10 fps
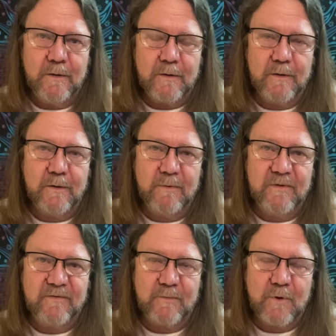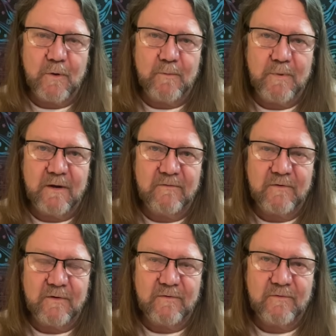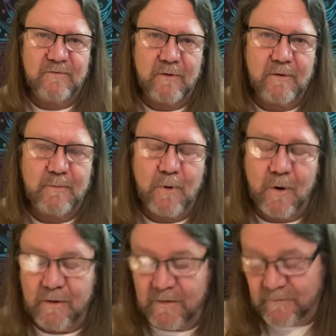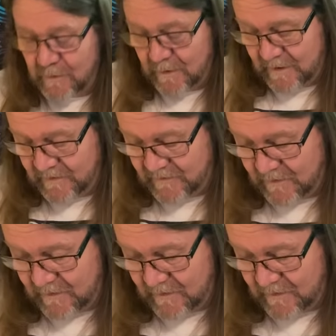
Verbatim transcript: Could there be some codependency issues on their part? And if there is, you know,